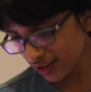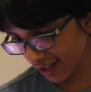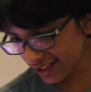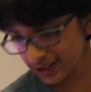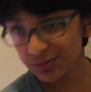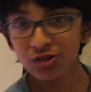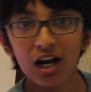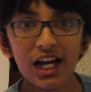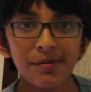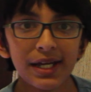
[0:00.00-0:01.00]
Like,
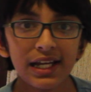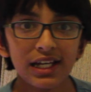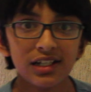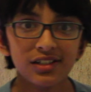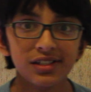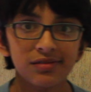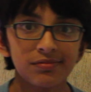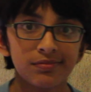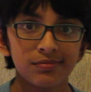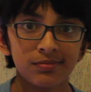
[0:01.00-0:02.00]
subscribe, and
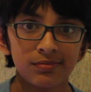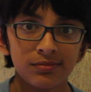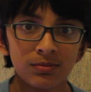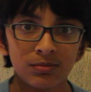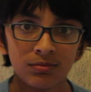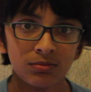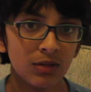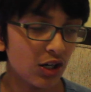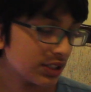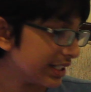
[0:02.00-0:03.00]

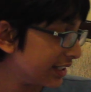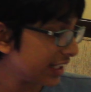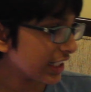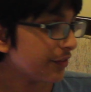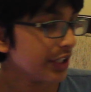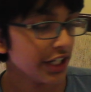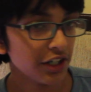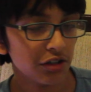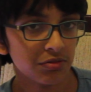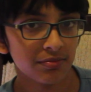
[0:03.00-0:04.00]
I'll see you in the next
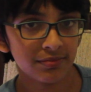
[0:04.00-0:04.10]
video.